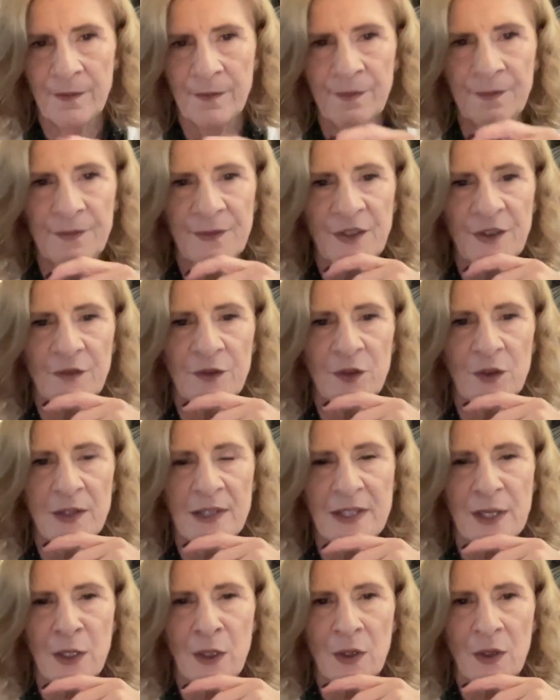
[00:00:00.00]
You've
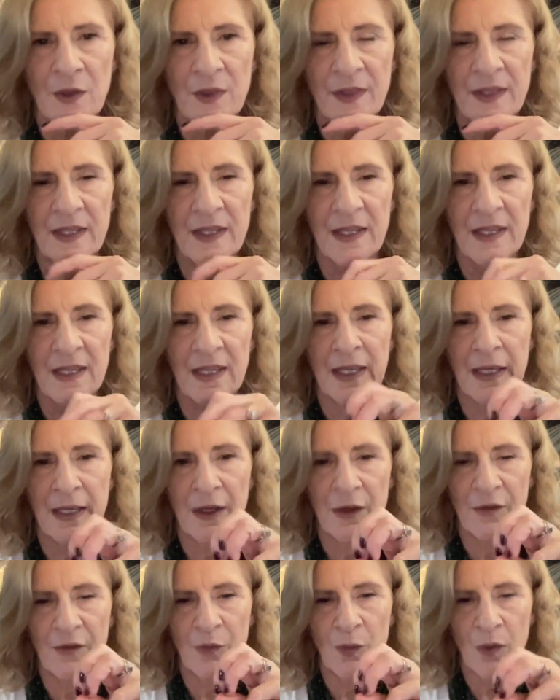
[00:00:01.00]
also got the
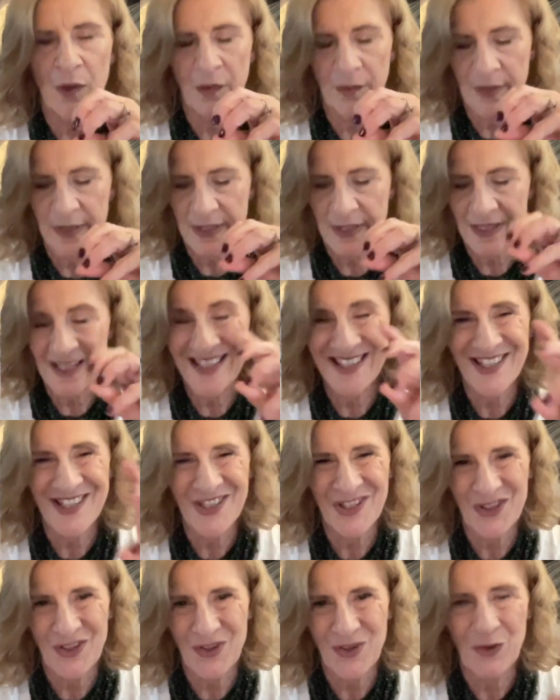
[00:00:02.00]
King of Wands. This
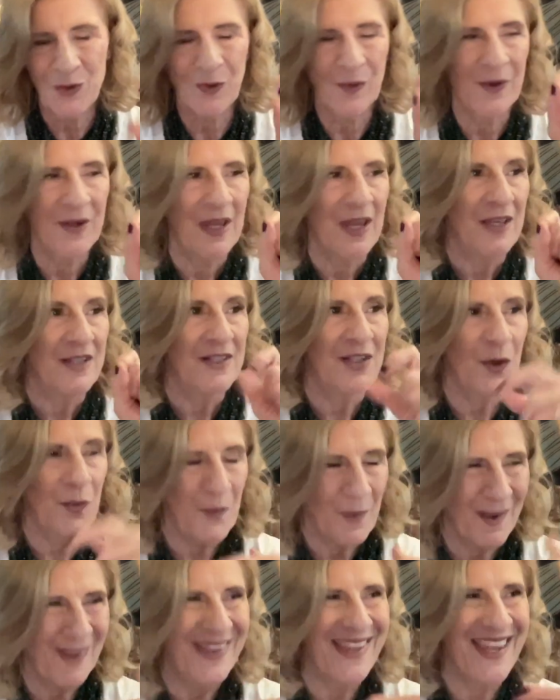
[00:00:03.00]
is you. So
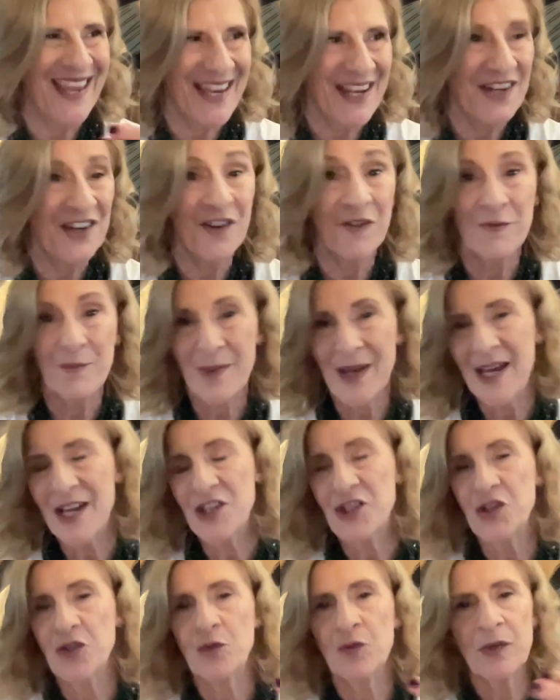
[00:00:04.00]
by the end of
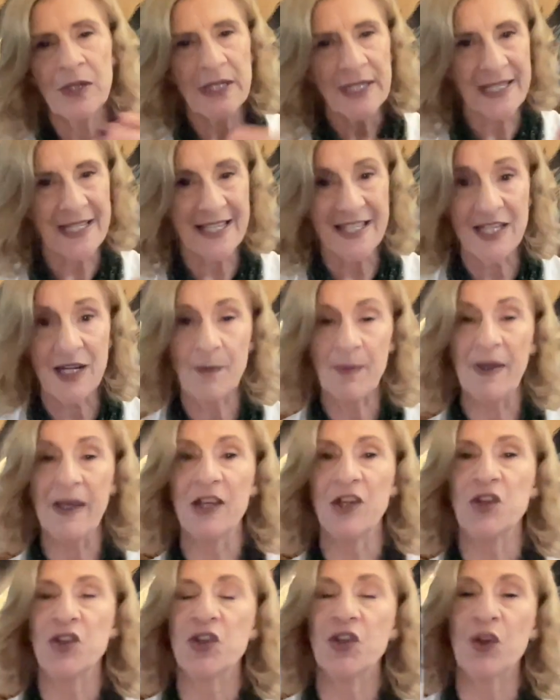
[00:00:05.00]
March, you're really stepping
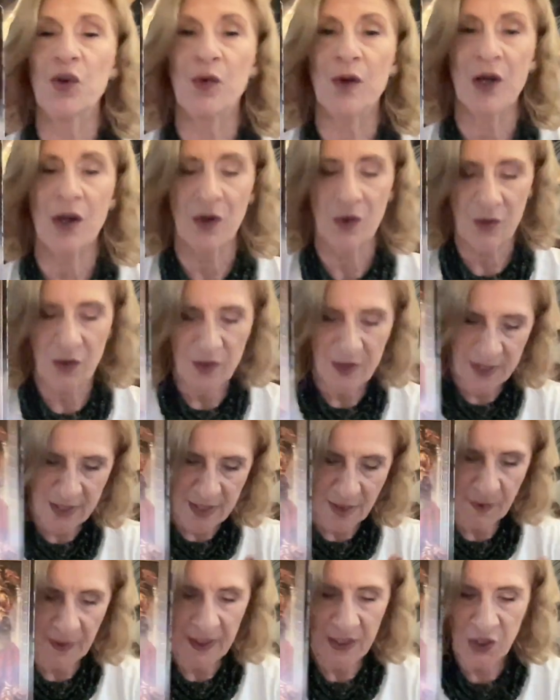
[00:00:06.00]
into your own. You're
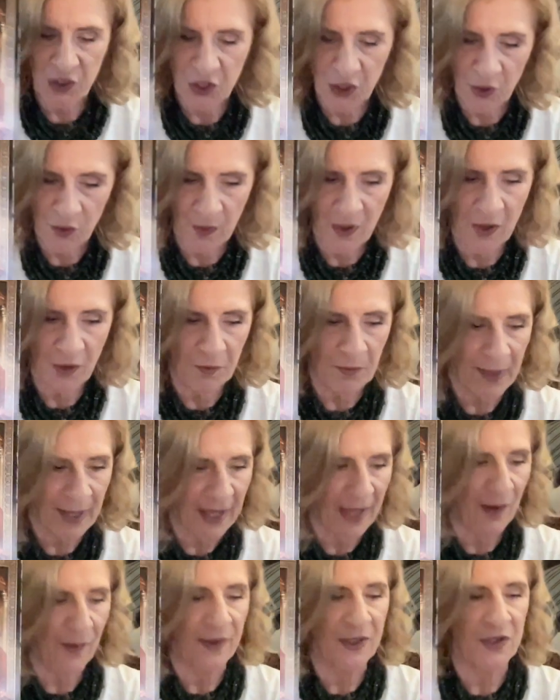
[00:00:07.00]
stepping into your own
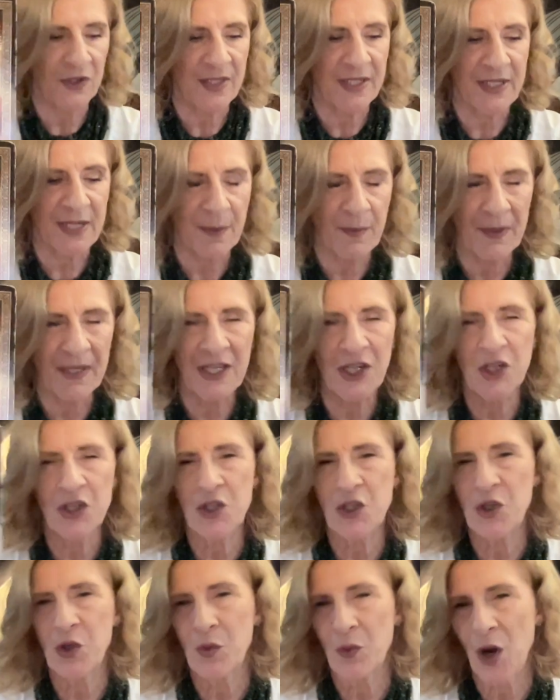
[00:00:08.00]
power. You're stepping
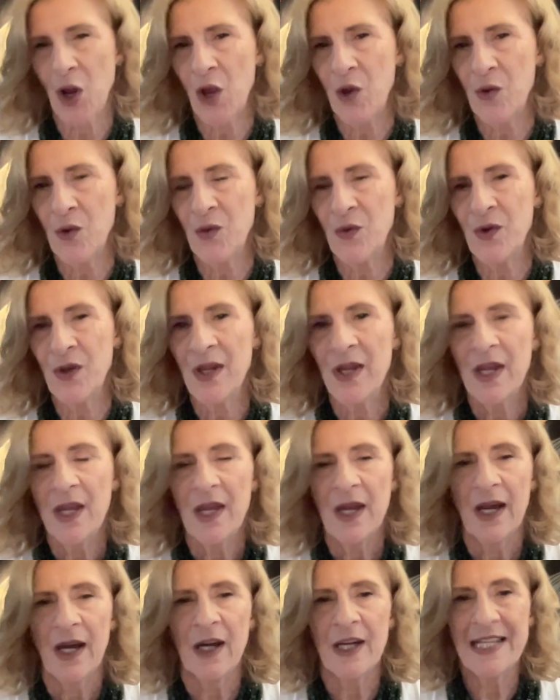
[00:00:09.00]
into your own
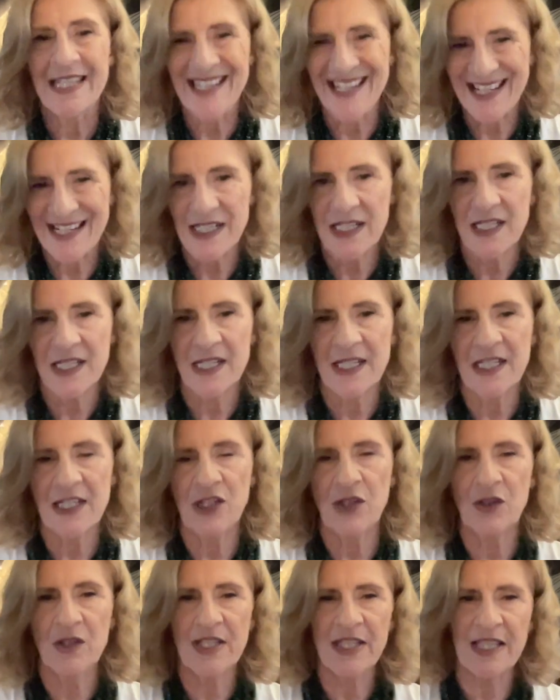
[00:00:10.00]
identity.
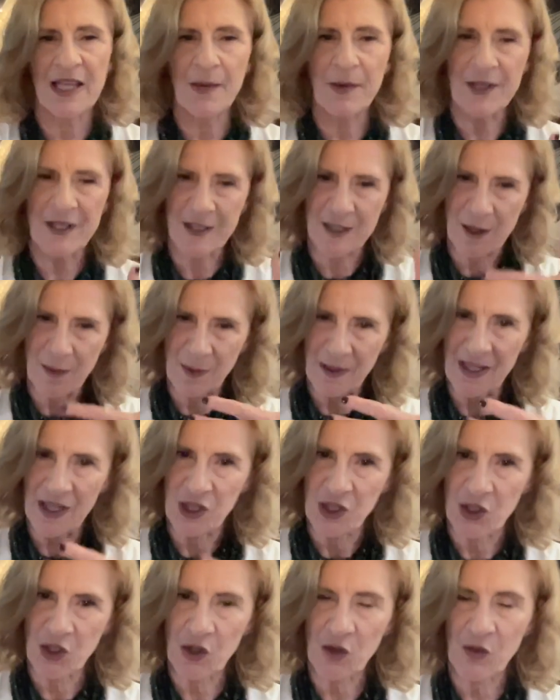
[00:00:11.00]
You're stepping
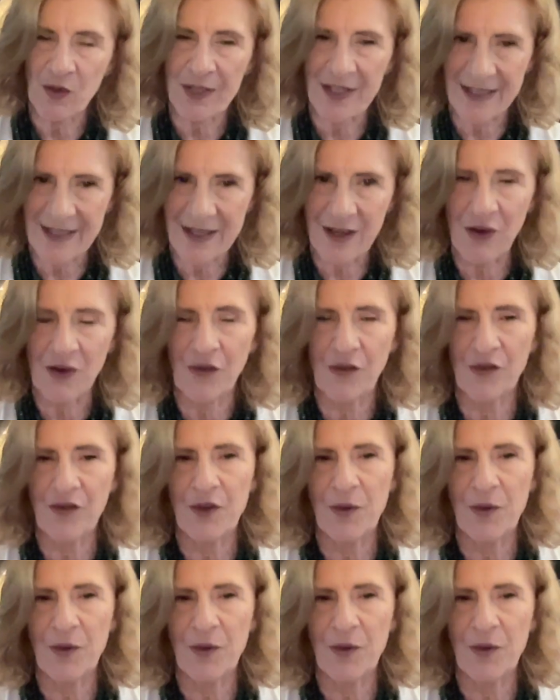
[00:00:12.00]
into yourself.